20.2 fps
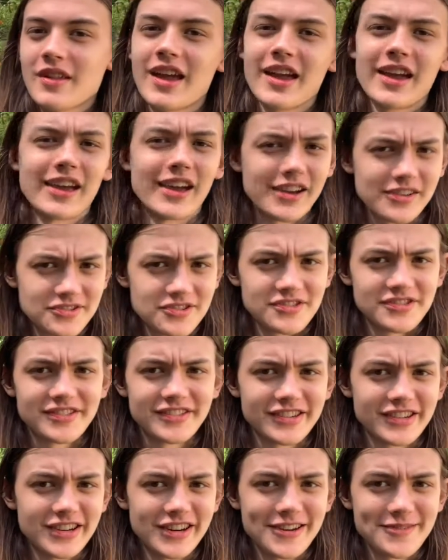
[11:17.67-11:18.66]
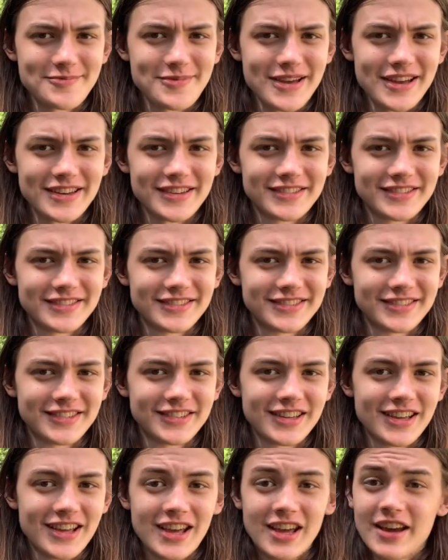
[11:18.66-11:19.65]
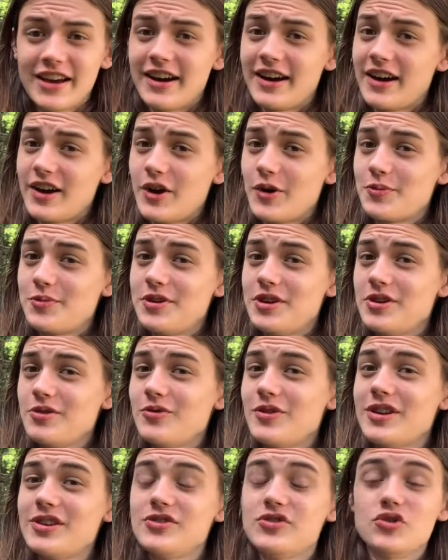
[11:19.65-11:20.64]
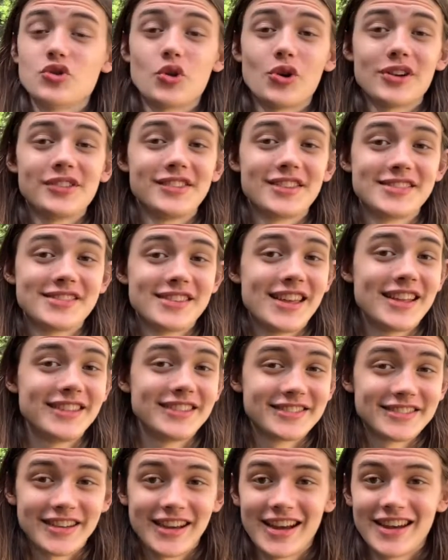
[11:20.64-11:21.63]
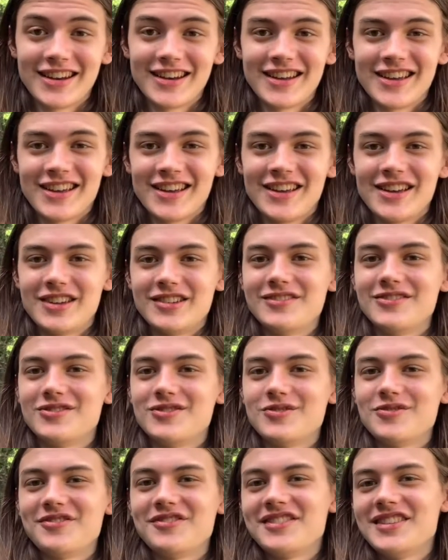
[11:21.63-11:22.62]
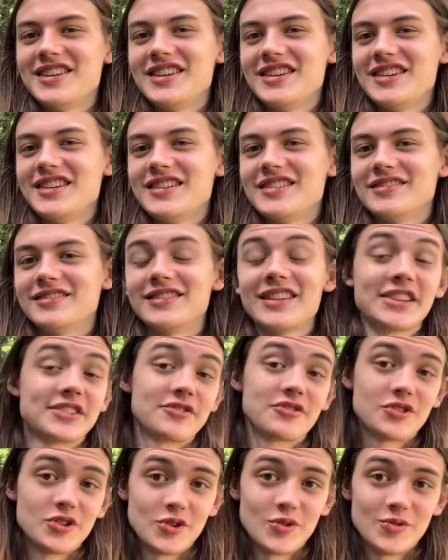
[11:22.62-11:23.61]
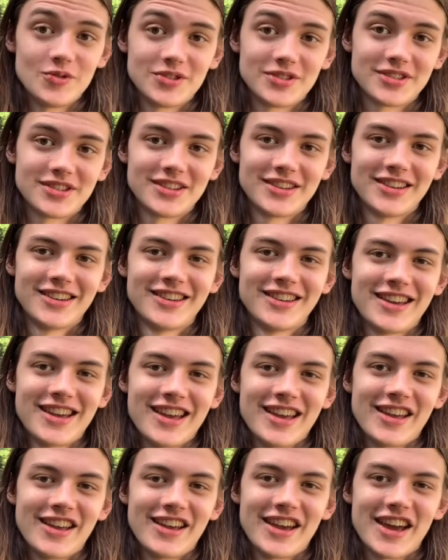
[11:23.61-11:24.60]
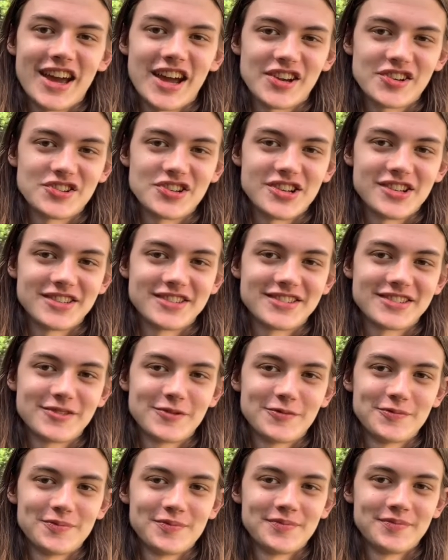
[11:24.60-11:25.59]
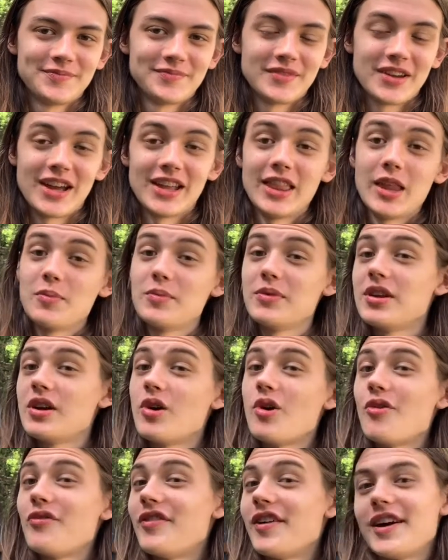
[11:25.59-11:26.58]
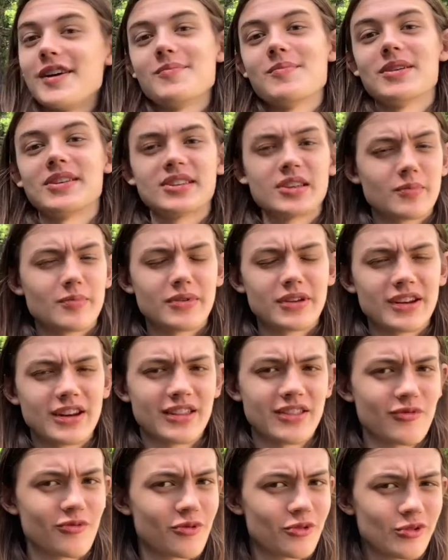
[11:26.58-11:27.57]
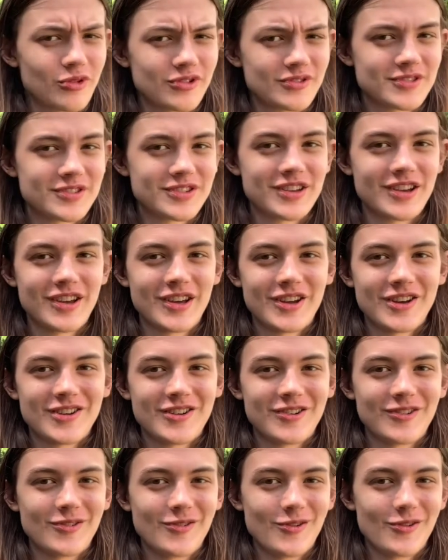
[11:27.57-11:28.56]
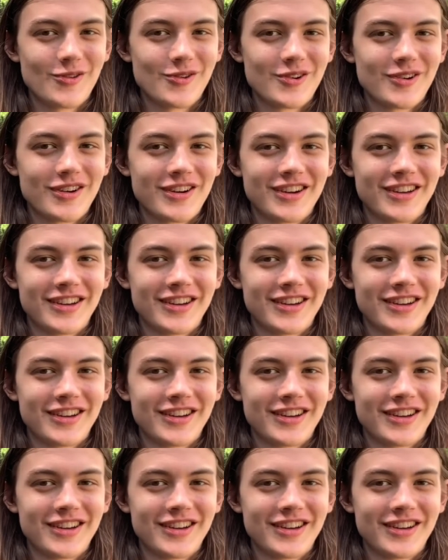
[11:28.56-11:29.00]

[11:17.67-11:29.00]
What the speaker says: Actions in Combat. I hope you enjoyed this insight into the lesser used actions. And let me know if I messed up on any rules, or